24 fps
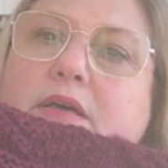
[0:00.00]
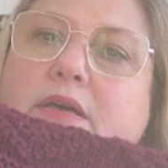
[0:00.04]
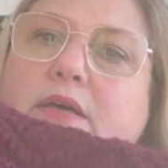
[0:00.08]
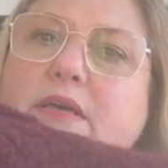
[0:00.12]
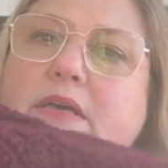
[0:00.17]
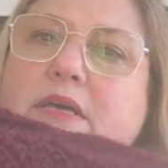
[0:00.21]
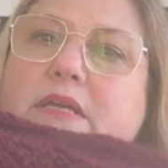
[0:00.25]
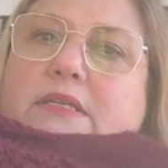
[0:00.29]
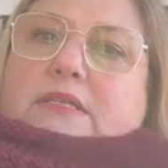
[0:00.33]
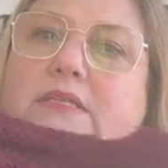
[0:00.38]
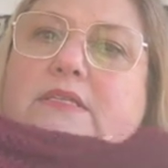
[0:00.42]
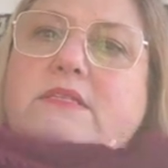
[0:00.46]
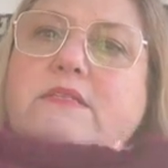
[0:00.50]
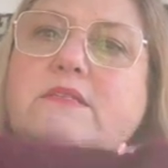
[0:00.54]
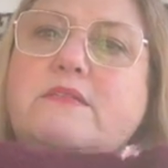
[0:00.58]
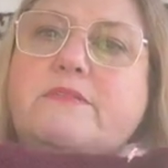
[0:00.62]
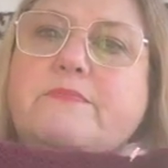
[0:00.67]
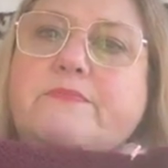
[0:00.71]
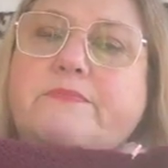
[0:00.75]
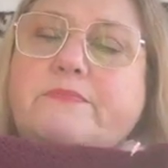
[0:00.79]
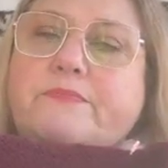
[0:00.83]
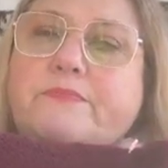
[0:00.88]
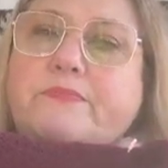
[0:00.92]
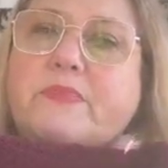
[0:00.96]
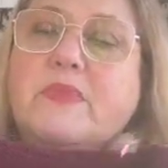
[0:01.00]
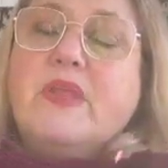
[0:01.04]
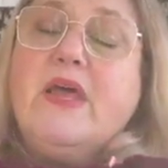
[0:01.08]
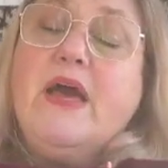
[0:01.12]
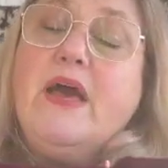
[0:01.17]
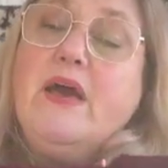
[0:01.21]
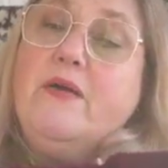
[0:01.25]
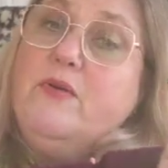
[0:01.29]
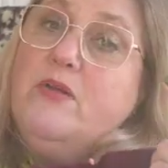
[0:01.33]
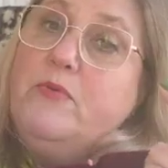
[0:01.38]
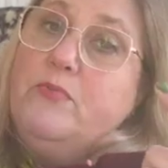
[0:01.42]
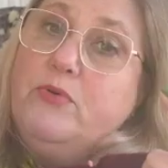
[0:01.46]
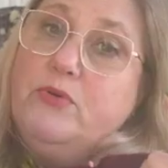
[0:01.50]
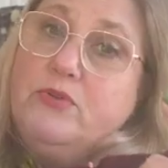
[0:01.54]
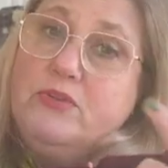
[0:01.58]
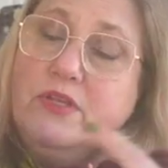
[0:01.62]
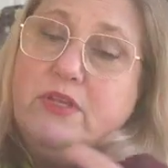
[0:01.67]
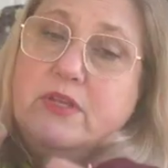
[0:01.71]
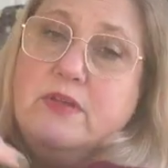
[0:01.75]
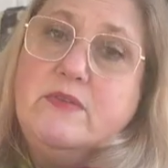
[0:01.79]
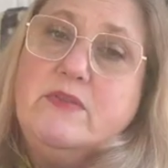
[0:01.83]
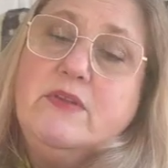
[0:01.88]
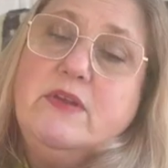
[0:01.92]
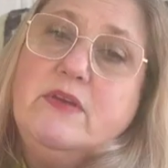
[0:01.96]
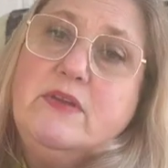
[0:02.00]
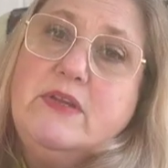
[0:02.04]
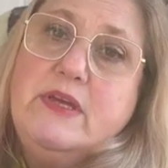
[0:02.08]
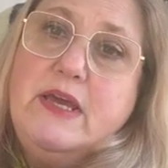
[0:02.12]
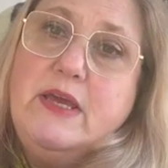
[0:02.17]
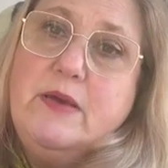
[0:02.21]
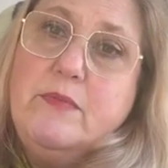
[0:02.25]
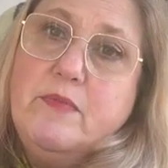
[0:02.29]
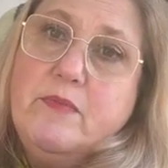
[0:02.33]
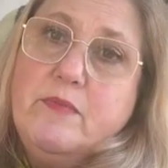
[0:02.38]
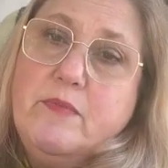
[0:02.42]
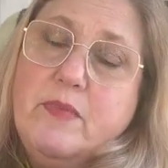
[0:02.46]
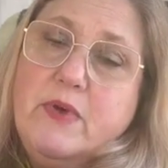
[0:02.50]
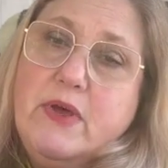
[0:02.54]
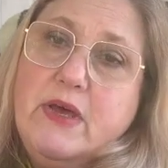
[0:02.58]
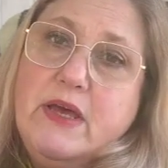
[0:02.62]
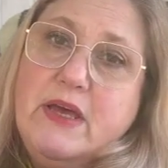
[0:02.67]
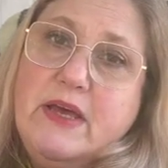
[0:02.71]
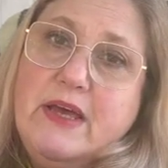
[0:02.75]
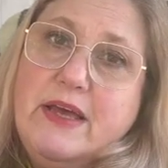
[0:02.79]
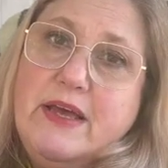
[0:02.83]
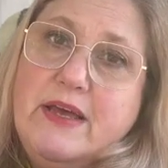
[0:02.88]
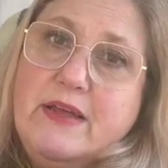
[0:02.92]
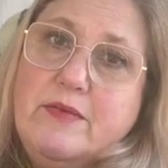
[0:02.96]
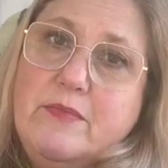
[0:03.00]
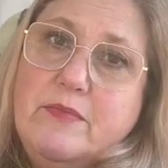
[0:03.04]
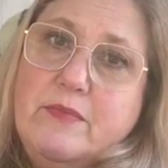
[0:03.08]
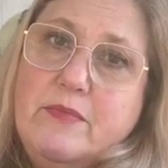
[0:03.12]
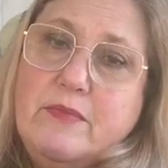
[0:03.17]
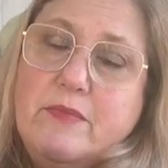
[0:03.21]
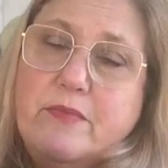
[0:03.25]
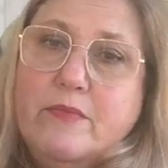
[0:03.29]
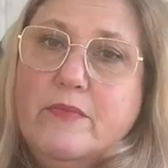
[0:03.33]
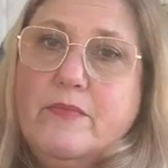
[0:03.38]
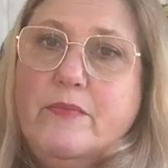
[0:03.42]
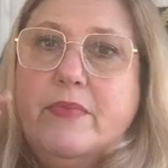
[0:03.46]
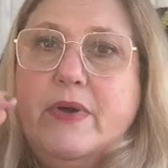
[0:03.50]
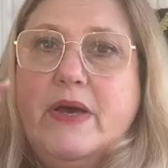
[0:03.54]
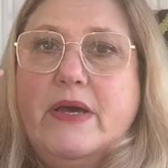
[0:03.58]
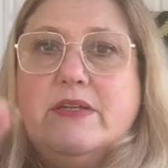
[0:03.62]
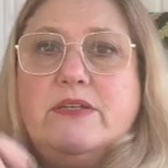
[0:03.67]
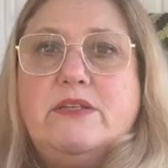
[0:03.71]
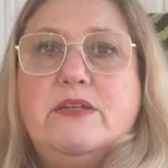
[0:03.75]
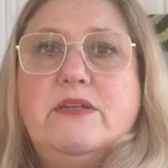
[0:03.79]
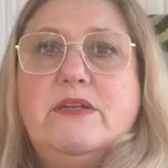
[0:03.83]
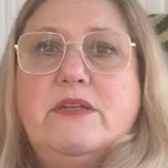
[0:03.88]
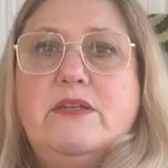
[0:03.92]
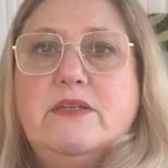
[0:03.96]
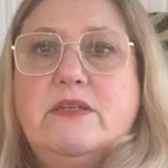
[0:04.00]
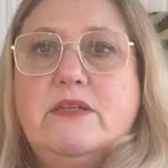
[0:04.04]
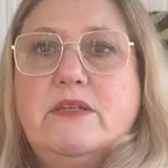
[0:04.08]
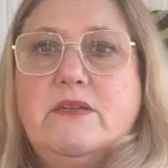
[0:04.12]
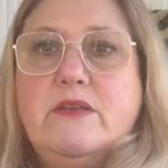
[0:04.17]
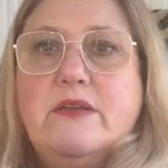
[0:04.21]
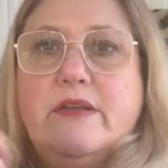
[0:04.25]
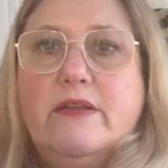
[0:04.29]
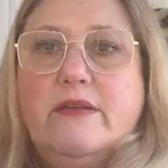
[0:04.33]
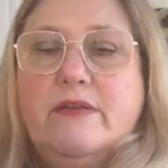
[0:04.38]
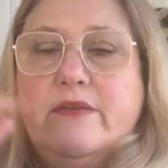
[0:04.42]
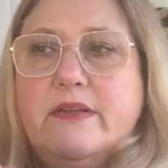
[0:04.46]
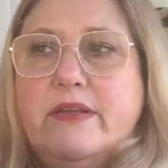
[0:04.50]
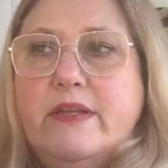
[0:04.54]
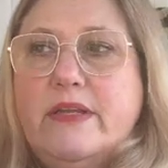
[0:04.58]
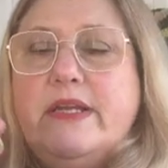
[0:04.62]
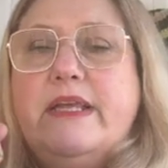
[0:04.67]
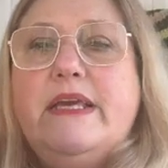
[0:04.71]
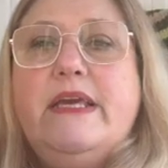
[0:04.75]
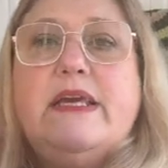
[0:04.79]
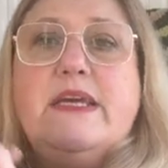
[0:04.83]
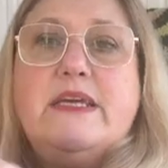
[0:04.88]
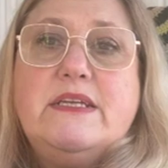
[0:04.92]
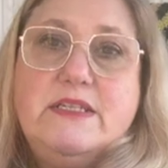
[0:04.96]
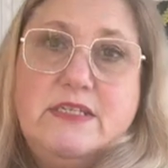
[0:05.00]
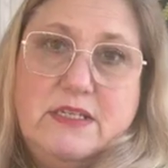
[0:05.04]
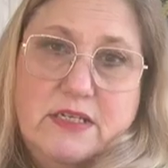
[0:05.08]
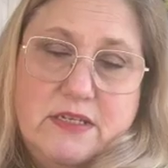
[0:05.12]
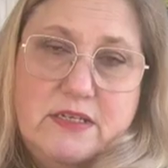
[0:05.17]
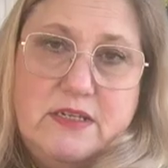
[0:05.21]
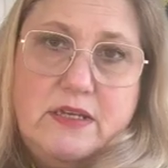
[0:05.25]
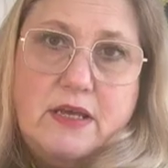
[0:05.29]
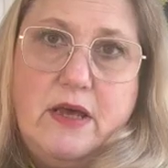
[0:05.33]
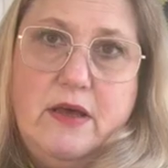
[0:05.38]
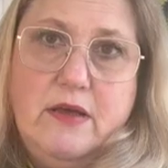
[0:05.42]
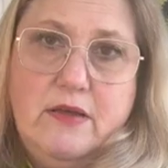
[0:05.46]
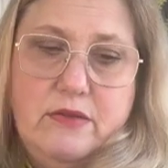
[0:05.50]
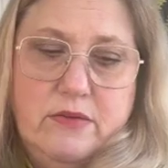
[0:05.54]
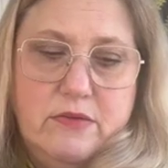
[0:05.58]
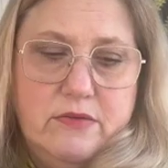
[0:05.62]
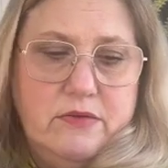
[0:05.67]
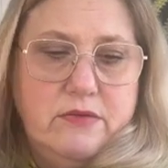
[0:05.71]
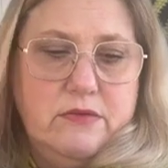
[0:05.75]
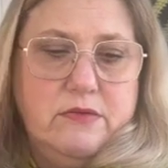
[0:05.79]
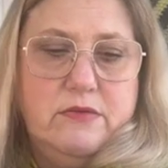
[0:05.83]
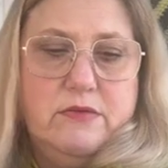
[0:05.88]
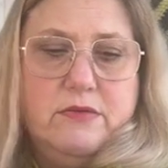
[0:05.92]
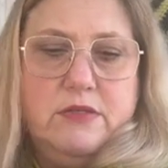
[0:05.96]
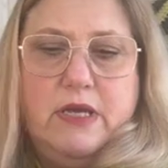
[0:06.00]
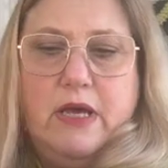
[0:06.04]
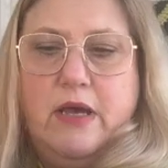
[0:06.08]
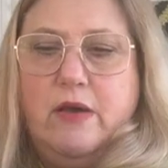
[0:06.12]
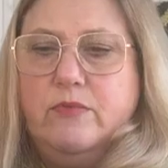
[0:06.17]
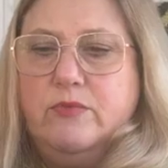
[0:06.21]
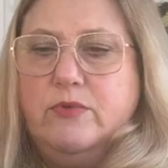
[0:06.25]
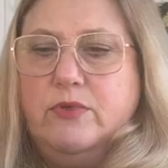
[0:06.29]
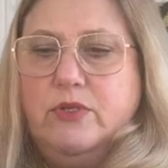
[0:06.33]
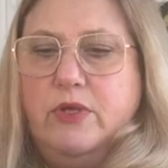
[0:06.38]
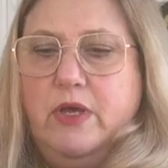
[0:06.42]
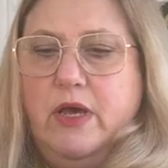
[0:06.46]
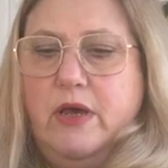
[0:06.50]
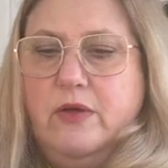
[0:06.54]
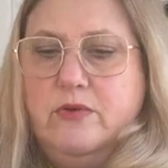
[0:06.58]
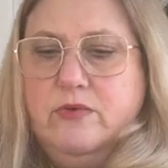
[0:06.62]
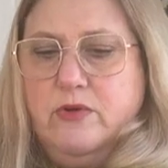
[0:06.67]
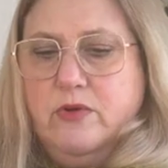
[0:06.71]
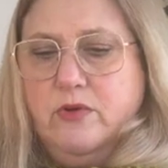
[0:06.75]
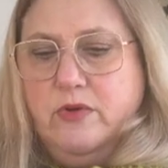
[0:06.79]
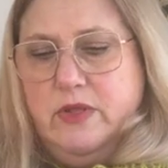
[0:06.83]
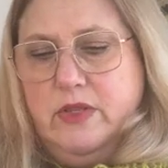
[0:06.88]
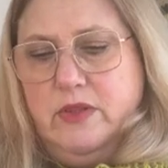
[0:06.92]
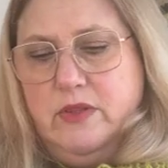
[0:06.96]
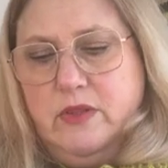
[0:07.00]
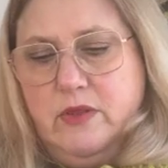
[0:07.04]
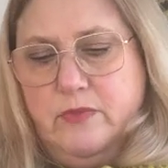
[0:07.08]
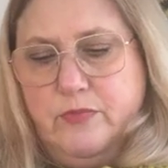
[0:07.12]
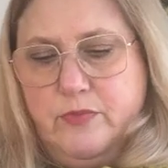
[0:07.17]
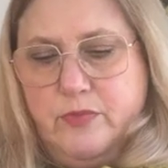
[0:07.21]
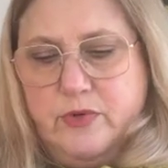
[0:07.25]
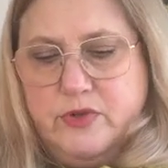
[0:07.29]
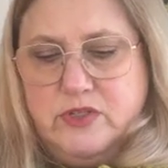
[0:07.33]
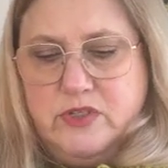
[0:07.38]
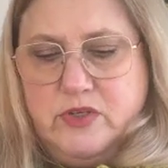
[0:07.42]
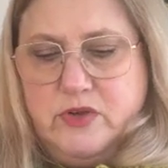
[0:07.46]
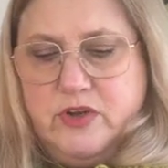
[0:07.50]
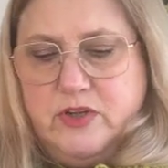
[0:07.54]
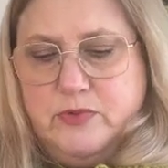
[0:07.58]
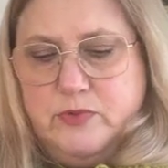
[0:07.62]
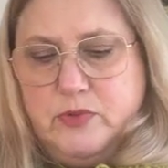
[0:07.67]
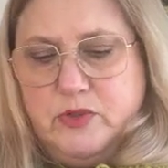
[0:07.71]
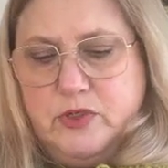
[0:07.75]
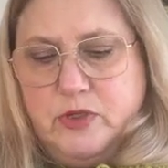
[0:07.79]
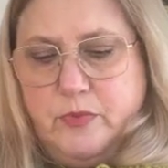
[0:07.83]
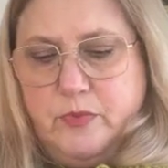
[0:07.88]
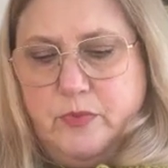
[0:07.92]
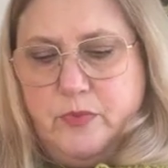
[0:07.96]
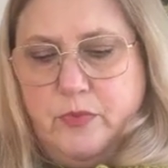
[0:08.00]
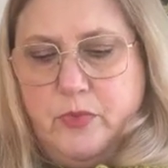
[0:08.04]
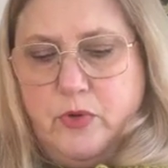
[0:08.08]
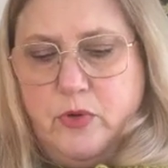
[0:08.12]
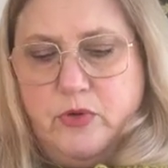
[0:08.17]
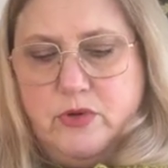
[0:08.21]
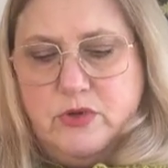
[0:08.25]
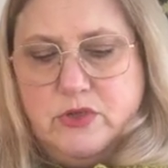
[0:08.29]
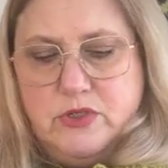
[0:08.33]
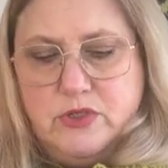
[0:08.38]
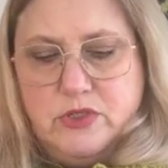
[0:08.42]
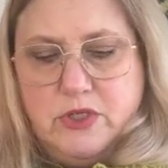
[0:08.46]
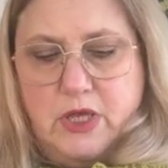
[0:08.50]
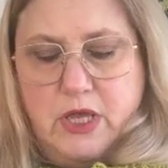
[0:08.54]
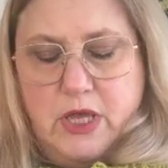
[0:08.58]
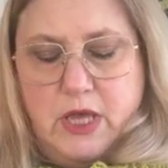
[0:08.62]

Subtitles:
It's, I will put the name and pattern and link it down under in the prescription box,